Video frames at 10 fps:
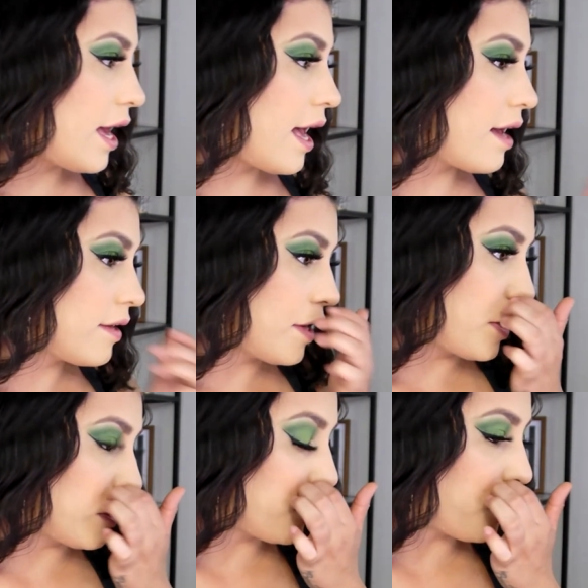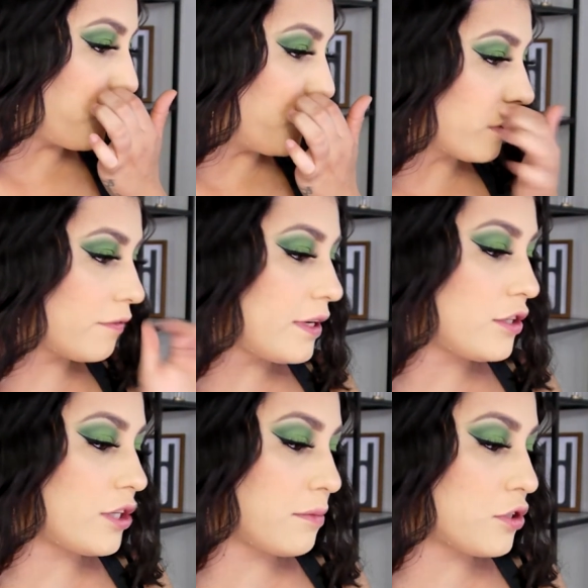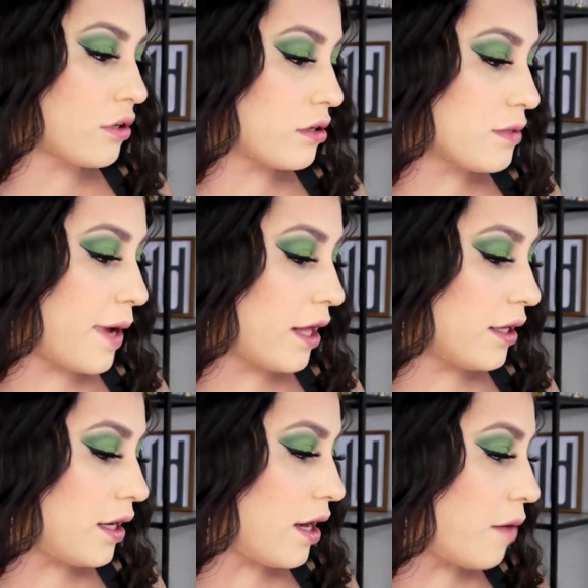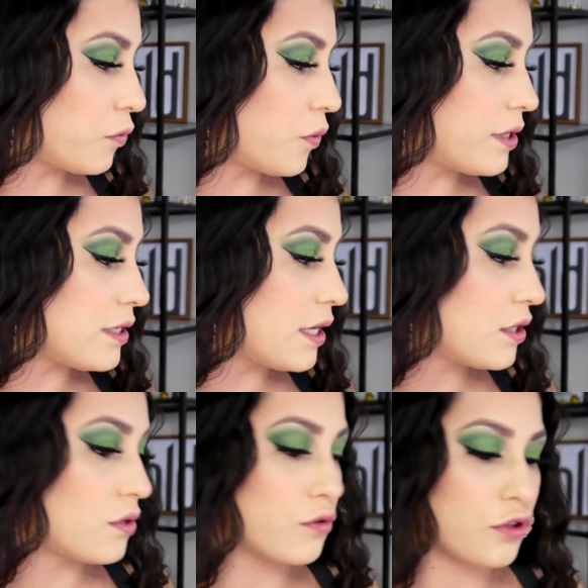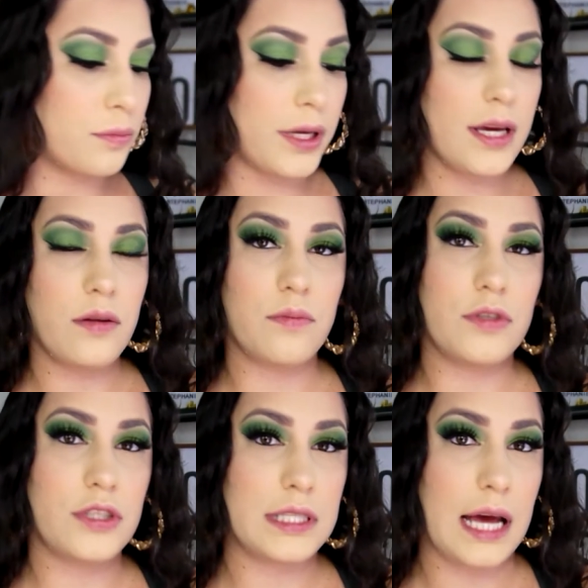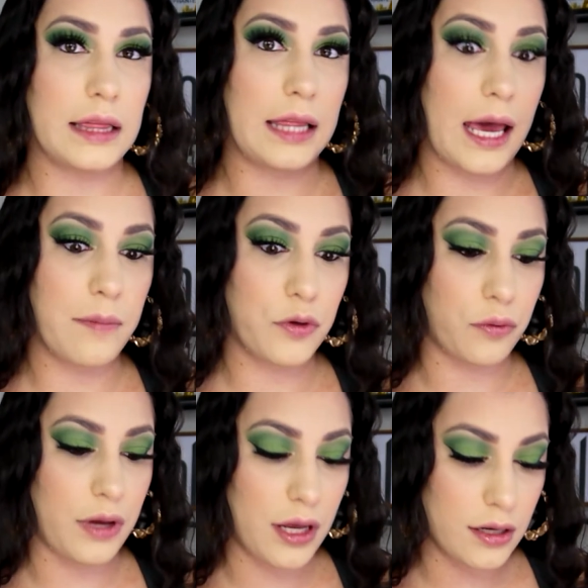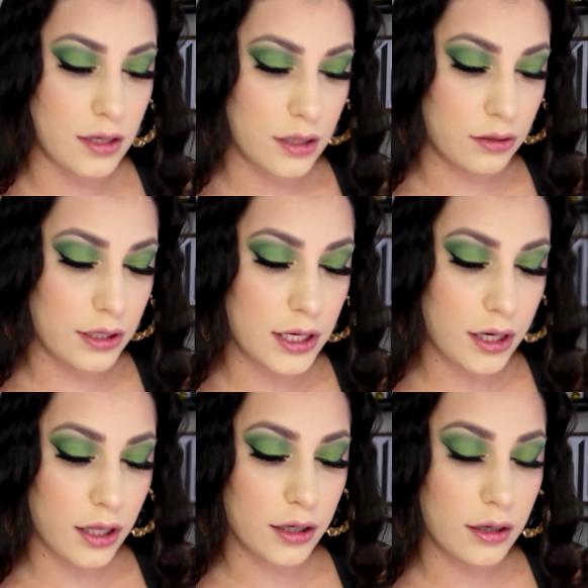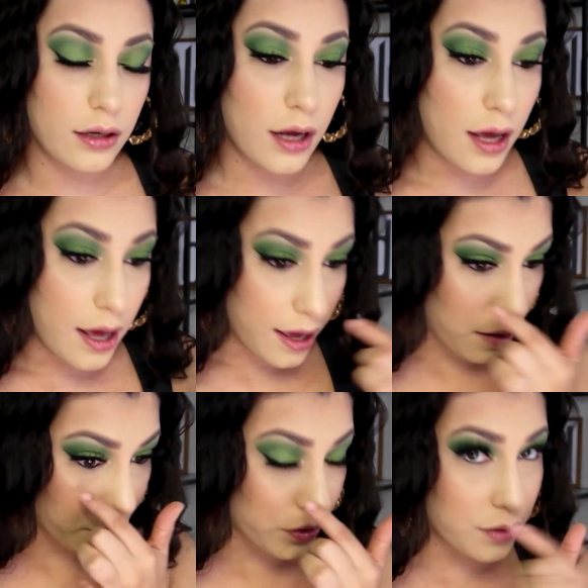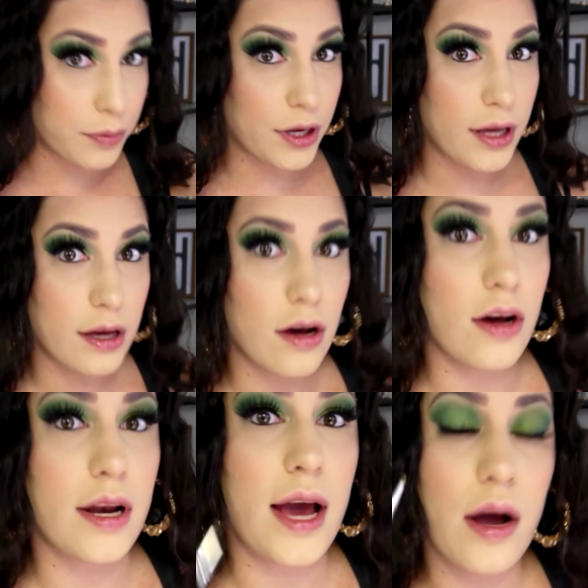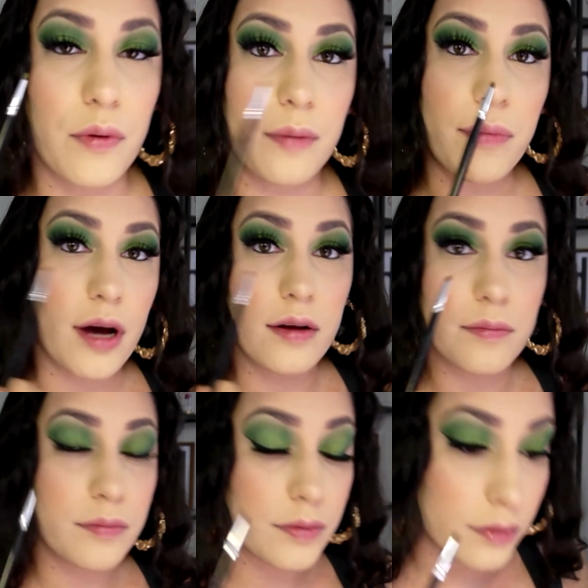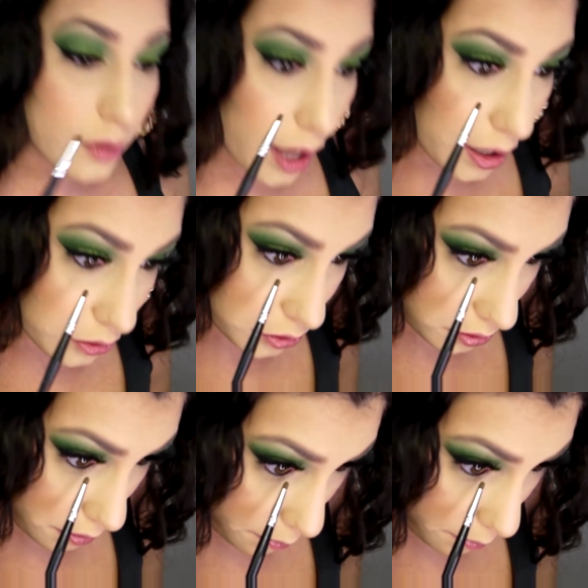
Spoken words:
and in the Morphe James Charles palette, I'm going to take Social Blade, which is that lime green looking color, and we're going to put it on our bottom lash.